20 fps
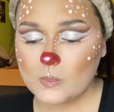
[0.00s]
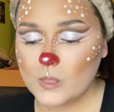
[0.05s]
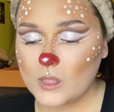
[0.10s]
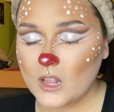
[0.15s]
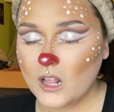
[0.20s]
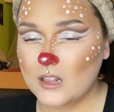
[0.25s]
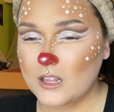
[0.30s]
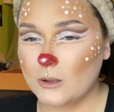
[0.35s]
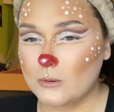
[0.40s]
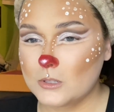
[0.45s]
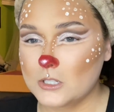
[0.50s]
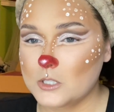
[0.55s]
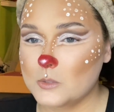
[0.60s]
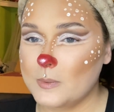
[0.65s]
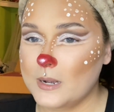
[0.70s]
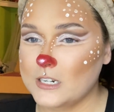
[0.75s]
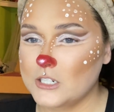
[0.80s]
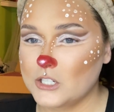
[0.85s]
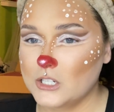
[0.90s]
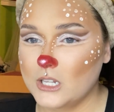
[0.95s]
like with a
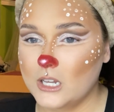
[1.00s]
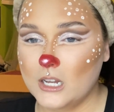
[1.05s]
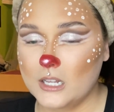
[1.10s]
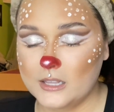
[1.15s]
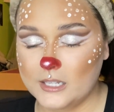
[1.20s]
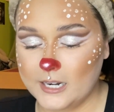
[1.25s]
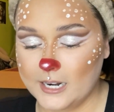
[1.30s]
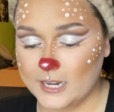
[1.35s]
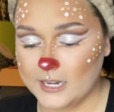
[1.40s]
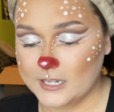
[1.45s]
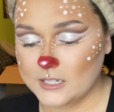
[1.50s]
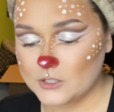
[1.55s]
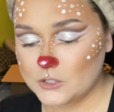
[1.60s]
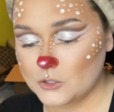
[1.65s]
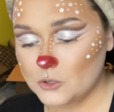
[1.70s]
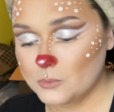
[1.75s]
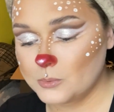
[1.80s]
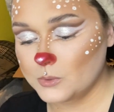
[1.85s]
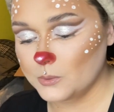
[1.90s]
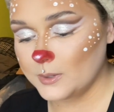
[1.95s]
spatula, and then I
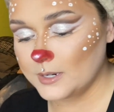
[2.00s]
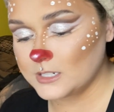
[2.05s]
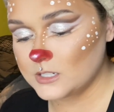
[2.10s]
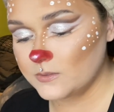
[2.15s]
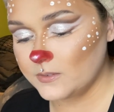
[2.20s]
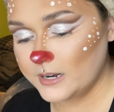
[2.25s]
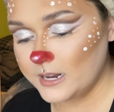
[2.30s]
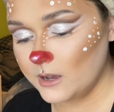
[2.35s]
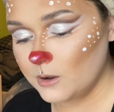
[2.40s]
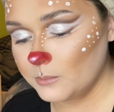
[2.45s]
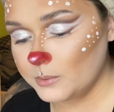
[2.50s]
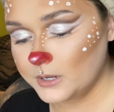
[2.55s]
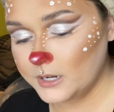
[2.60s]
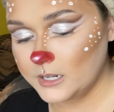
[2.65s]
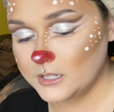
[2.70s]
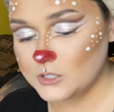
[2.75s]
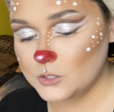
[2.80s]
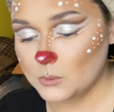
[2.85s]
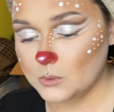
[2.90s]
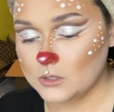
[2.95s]
scooped the rest of it out, put it
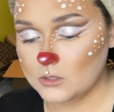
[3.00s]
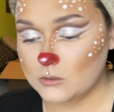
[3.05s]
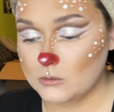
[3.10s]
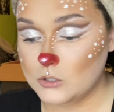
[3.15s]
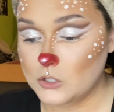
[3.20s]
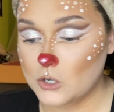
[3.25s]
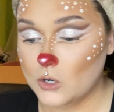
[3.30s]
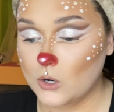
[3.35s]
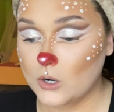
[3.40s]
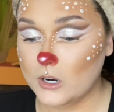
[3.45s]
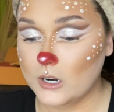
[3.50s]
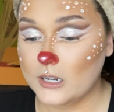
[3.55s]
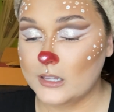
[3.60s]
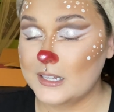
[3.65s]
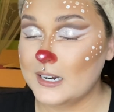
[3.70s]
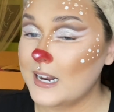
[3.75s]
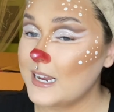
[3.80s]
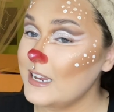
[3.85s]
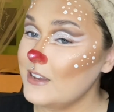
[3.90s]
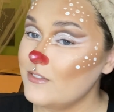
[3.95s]
into a little jar, and
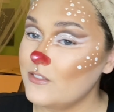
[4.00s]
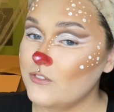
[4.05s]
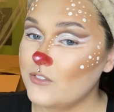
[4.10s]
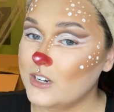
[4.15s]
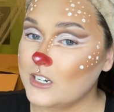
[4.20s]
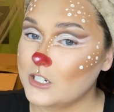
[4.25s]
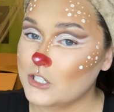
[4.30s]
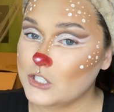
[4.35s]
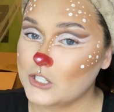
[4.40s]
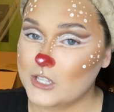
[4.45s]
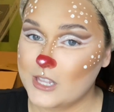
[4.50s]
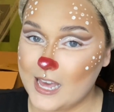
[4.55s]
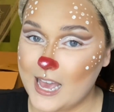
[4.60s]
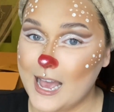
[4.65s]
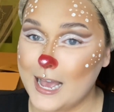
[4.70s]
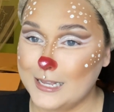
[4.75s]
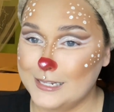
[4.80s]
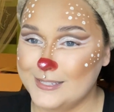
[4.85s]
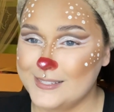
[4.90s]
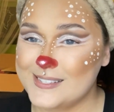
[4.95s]
then I even finished
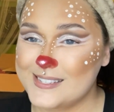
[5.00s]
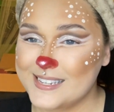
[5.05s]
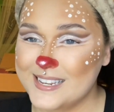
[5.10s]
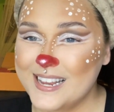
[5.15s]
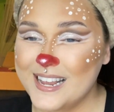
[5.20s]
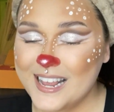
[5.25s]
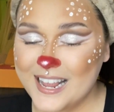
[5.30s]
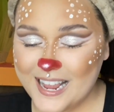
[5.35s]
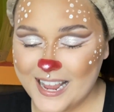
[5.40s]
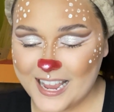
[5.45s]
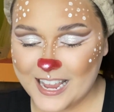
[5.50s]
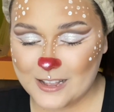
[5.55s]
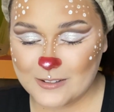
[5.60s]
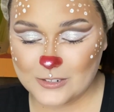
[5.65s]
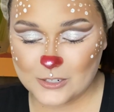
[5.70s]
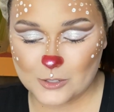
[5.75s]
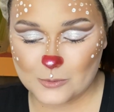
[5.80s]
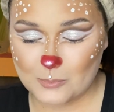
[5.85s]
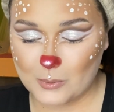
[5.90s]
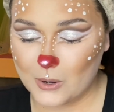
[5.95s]
that and
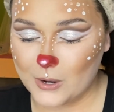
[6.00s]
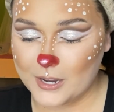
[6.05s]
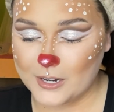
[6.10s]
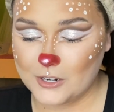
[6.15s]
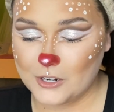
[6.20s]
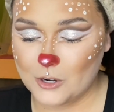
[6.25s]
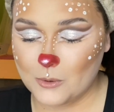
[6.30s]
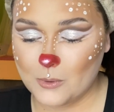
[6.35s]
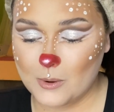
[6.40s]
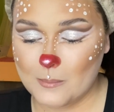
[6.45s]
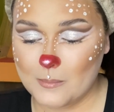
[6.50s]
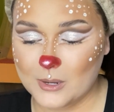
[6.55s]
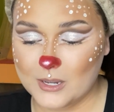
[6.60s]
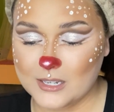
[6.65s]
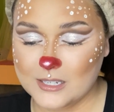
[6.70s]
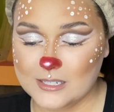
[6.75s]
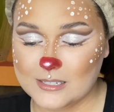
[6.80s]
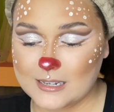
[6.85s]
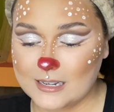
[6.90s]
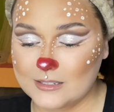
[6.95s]
just bought a new one
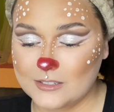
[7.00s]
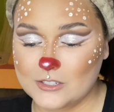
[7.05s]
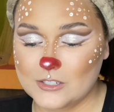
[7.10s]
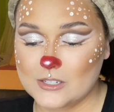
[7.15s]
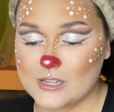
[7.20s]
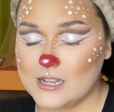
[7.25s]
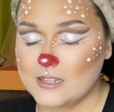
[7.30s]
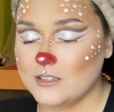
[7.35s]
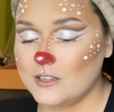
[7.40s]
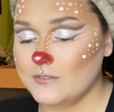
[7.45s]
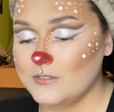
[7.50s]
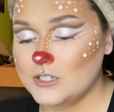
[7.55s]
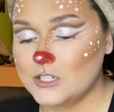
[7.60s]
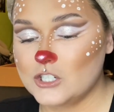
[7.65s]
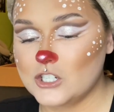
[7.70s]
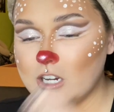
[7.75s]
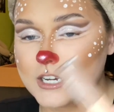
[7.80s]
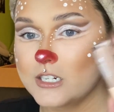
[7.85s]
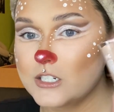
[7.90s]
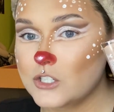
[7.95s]
because I love this
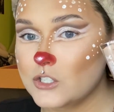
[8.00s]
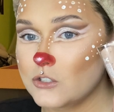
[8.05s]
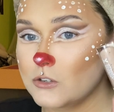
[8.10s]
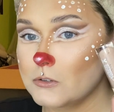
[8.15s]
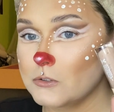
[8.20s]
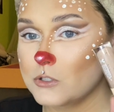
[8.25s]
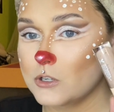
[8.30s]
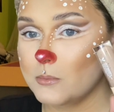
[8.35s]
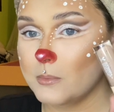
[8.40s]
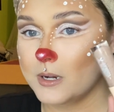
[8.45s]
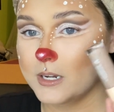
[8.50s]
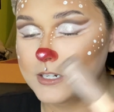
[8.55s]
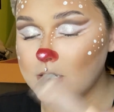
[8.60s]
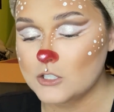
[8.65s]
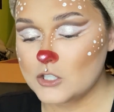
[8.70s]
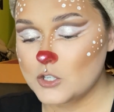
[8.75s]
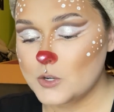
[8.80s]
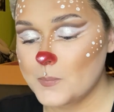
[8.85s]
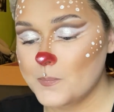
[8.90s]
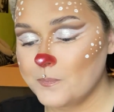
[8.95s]
shade so
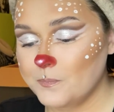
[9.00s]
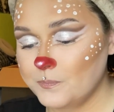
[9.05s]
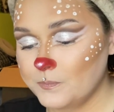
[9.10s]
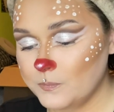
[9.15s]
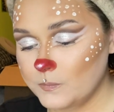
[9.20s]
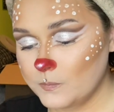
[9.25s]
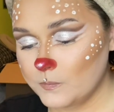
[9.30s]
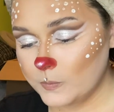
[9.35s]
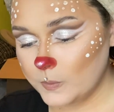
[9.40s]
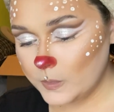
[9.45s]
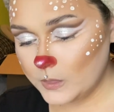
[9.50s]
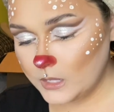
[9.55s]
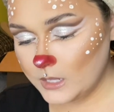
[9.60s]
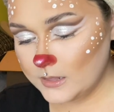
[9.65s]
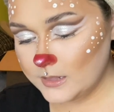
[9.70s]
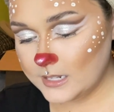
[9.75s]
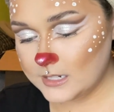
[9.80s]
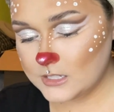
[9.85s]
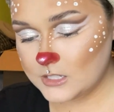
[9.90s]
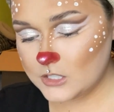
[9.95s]
much.
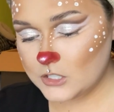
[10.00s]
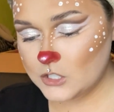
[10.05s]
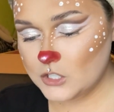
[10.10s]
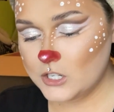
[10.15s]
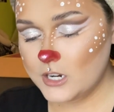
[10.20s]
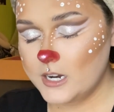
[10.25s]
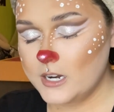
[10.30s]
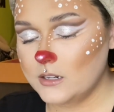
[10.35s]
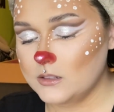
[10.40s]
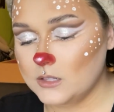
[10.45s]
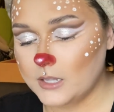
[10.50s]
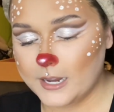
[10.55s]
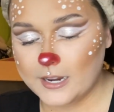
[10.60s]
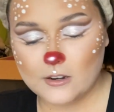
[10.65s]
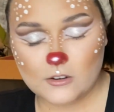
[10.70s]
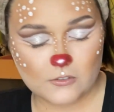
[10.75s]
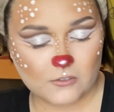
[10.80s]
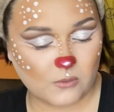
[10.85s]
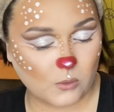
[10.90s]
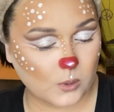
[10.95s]
That's shade
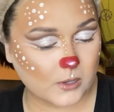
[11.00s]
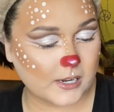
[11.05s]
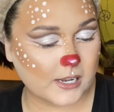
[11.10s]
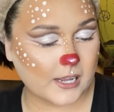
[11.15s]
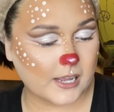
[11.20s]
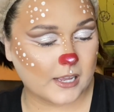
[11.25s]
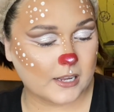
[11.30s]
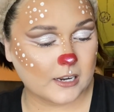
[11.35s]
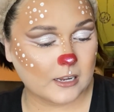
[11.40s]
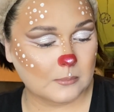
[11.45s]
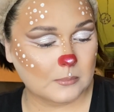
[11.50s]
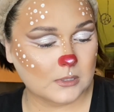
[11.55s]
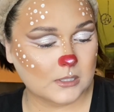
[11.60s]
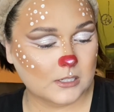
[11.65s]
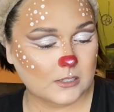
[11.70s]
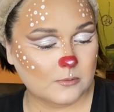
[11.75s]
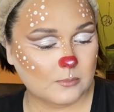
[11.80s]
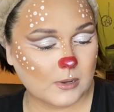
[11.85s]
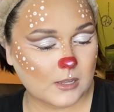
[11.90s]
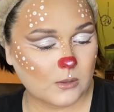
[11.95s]
Light 40N, I
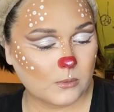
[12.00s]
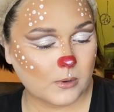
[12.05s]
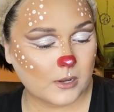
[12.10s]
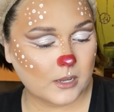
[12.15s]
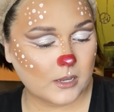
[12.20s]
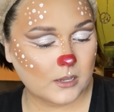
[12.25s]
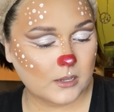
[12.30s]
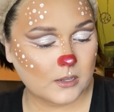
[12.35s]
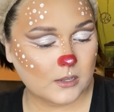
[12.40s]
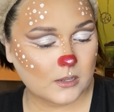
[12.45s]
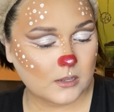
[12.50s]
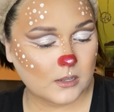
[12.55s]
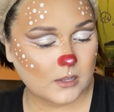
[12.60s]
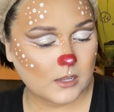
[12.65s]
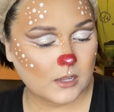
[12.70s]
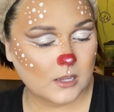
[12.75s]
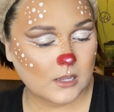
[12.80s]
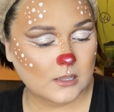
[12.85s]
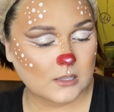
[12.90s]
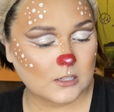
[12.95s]
believe, by the way.
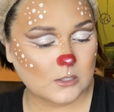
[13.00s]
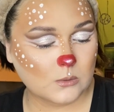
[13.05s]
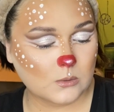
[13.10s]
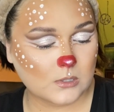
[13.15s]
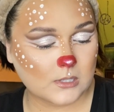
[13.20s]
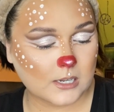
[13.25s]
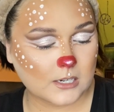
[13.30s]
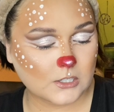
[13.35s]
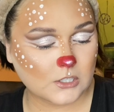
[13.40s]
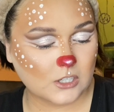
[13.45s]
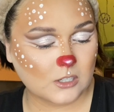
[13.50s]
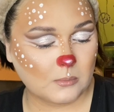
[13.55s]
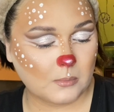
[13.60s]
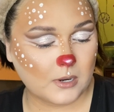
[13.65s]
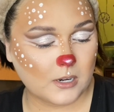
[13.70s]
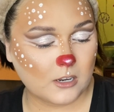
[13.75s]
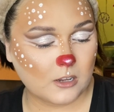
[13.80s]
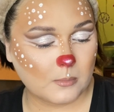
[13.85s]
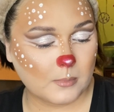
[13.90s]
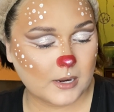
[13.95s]
This one's actually
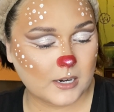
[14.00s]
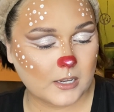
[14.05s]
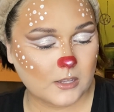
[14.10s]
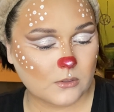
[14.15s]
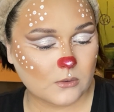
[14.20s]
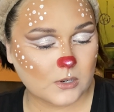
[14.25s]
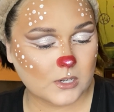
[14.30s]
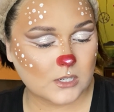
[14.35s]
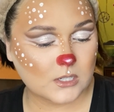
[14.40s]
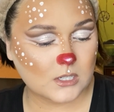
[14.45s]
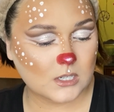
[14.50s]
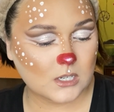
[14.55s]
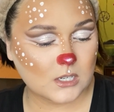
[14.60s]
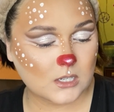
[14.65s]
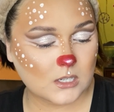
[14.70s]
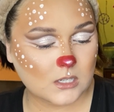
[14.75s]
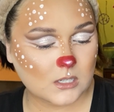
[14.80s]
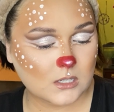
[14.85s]
medium 83C.